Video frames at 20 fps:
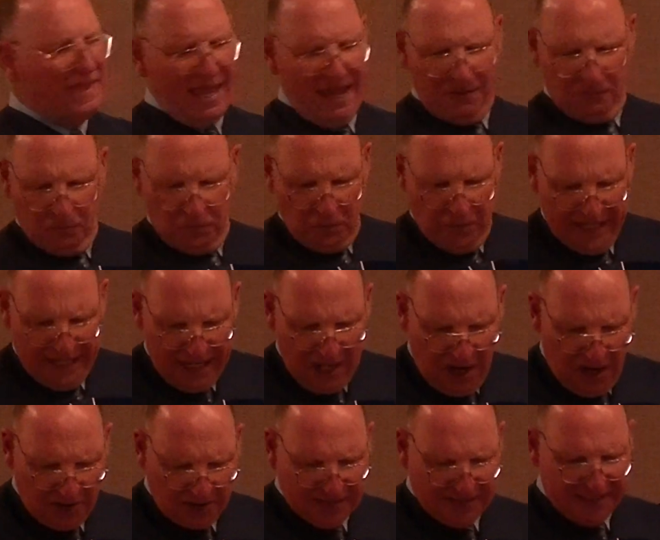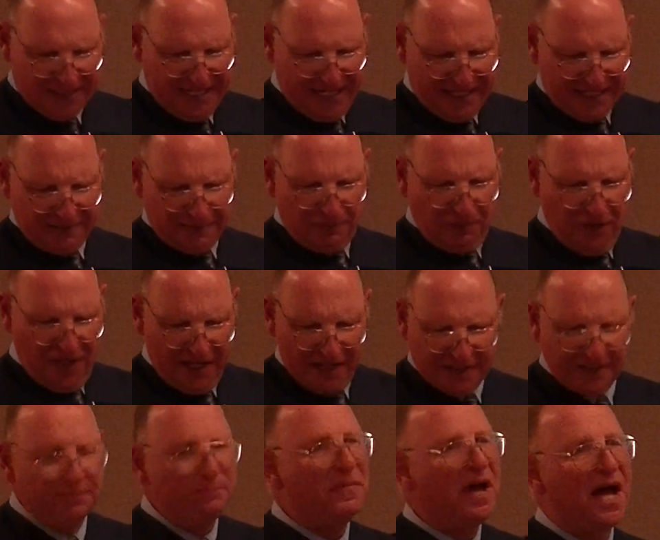that we are
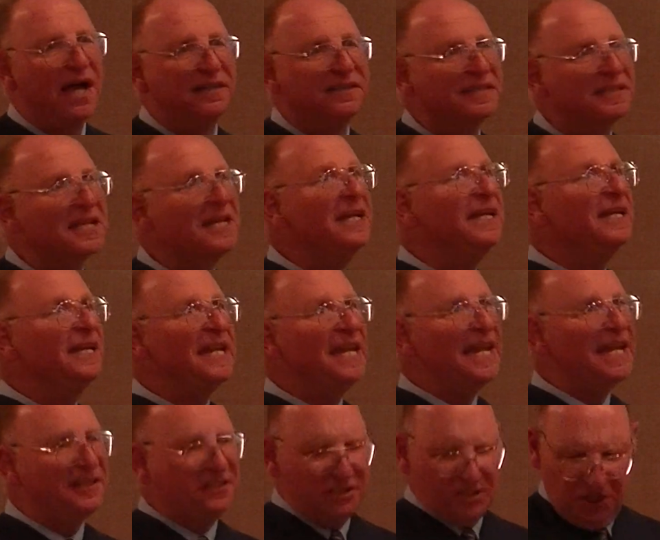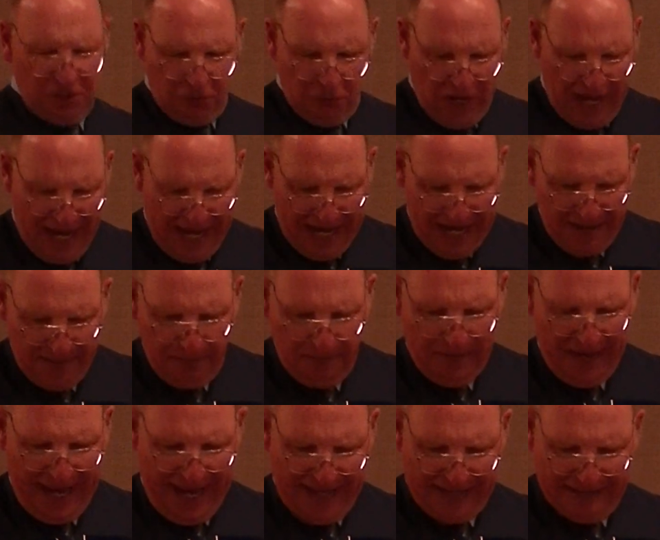6+ months into a
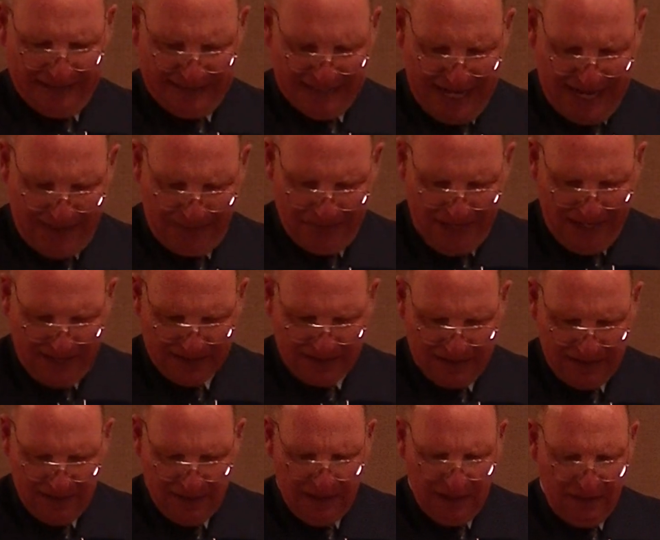pandemic